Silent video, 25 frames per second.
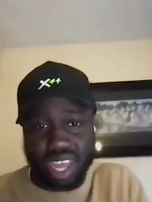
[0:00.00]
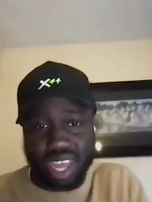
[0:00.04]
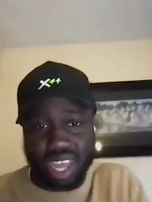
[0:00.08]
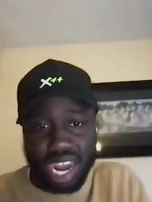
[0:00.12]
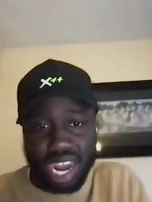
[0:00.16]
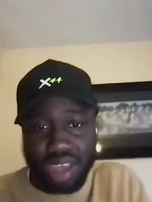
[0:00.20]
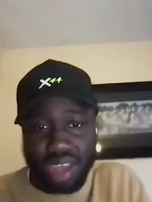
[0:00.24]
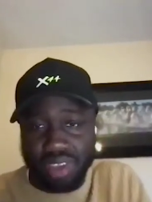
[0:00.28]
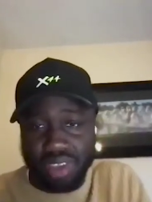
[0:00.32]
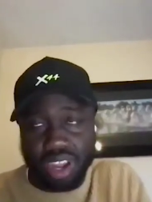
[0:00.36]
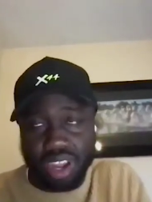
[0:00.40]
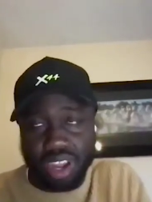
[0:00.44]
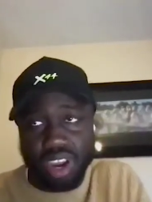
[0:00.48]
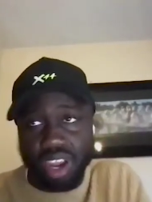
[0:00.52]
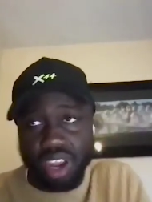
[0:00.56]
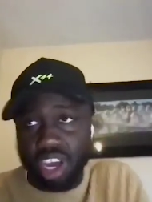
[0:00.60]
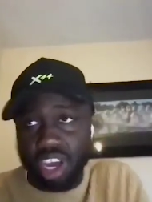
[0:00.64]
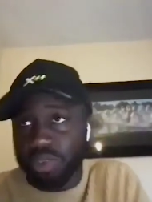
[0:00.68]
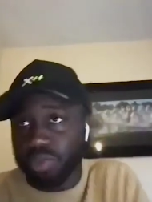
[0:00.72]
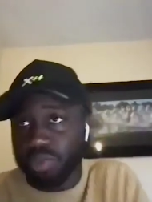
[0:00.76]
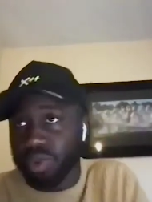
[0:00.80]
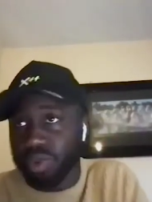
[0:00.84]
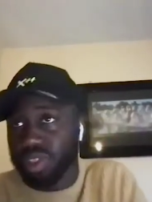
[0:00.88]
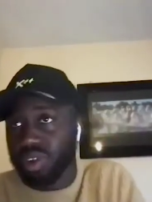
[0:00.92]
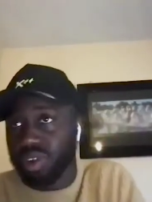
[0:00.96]
And I think
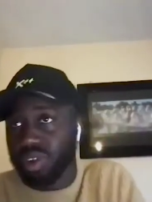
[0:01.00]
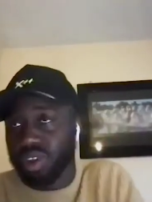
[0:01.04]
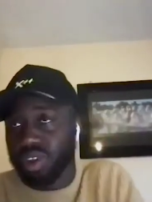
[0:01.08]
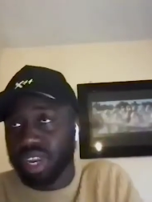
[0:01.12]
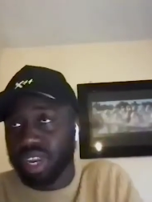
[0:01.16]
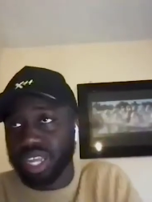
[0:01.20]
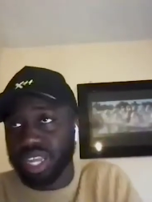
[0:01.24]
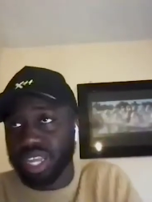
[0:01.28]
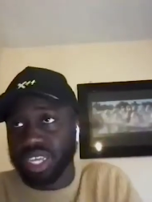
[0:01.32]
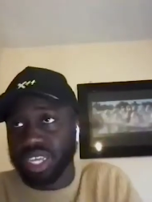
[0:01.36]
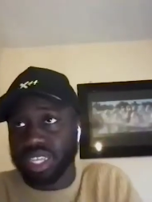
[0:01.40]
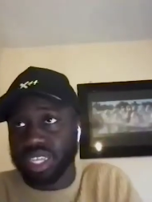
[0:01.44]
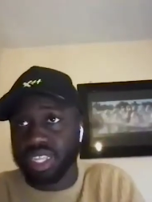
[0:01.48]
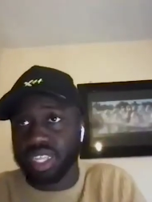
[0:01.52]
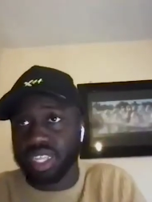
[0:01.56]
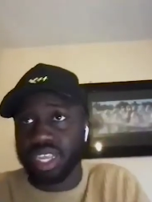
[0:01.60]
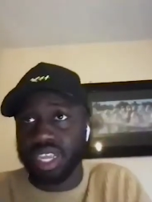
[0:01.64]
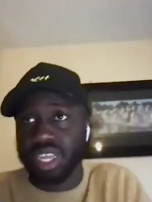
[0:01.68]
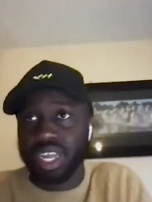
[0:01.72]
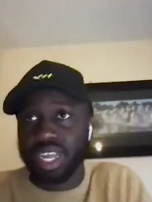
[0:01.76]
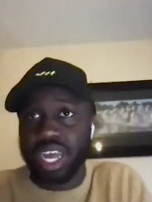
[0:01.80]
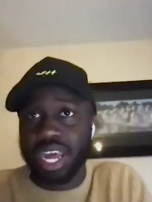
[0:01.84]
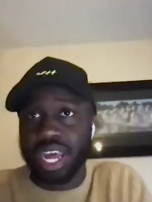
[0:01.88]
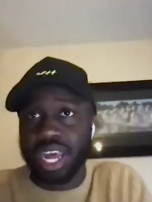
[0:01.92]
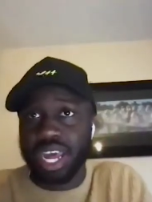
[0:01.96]
last but not least,
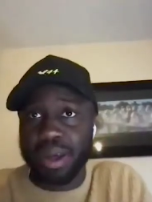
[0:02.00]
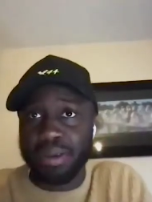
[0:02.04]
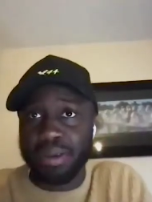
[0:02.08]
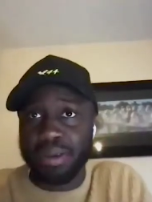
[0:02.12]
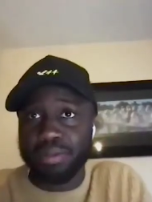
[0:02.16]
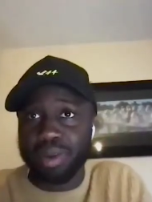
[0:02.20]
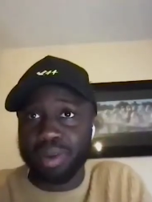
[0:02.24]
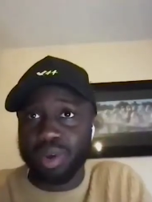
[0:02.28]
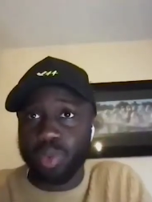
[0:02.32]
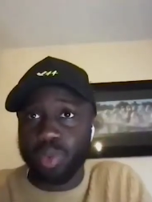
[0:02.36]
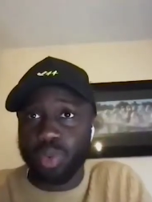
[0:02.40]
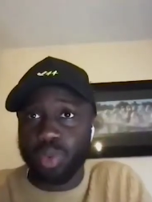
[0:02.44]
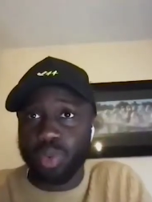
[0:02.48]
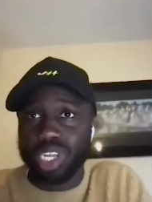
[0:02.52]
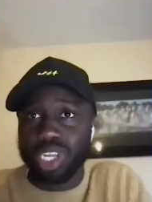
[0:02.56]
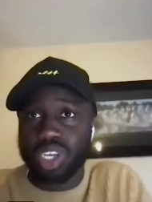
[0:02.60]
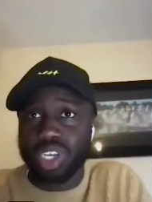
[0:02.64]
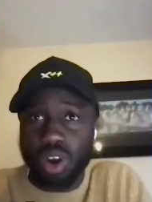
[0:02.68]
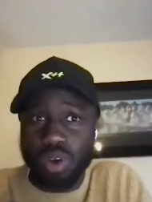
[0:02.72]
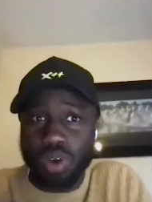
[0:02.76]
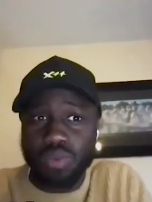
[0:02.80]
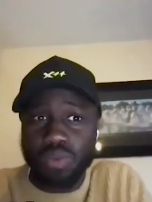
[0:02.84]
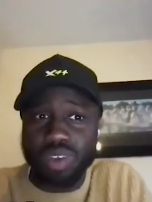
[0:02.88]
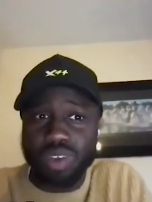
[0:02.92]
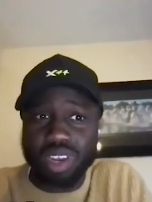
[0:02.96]
um, which
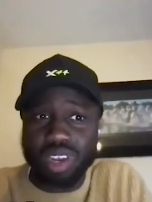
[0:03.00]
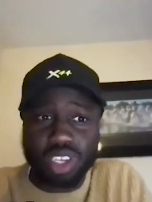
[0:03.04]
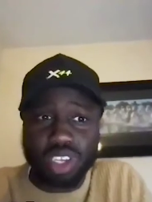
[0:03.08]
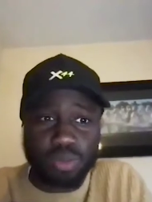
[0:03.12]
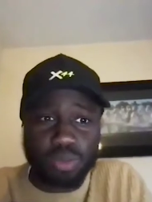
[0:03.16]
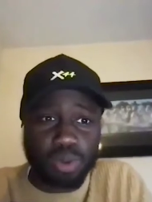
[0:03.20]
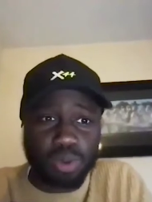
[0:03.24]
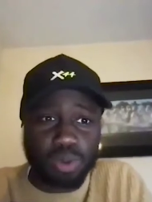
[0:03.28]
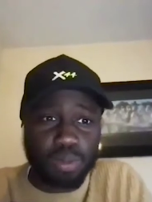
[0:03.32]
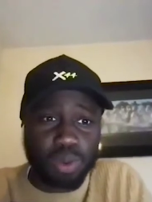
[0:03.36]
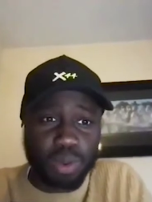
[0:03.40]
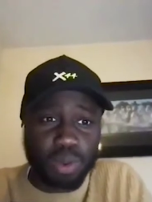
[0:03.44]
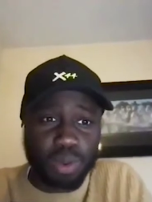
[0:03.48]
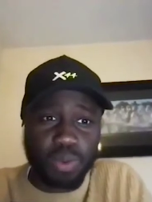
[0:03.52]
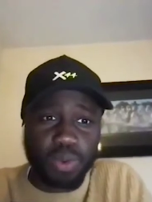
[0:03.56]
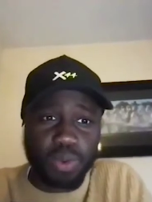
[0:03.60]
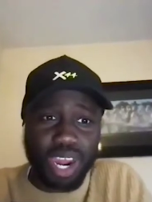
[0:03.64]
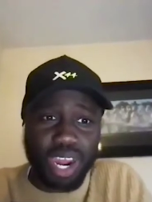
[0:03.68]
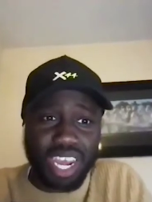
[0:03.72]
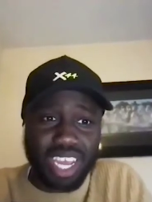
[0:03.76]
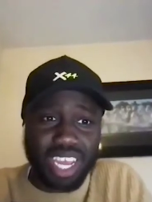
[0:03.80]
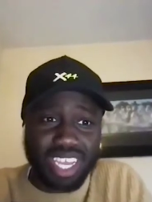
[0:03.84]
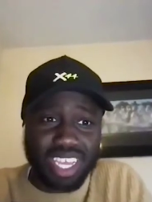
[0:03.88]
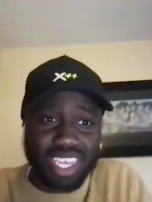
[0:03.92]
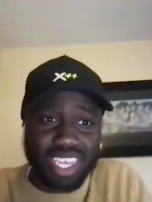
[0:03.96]
hopefully should put people
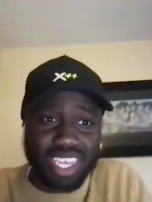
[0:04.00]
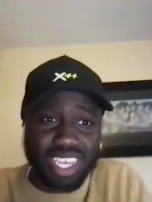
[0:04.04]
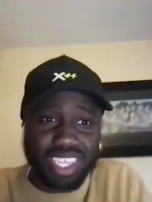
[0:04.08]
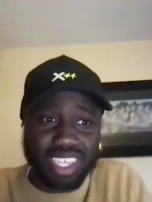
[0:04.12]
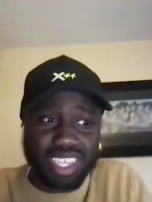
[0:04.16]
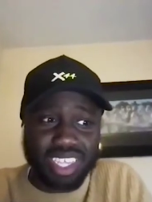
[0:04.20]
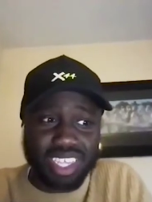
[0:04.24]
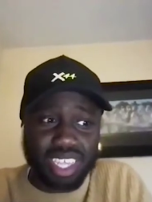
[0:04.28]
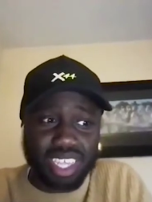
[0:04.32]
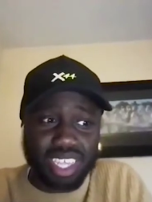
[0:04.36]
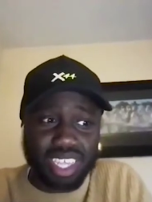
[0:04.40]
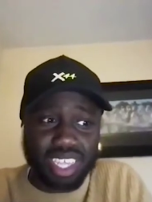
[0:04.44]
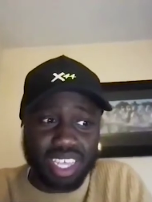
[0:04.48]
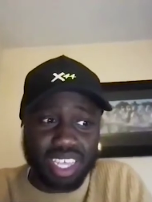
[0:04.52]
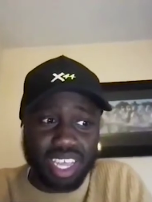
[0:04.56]
at ease,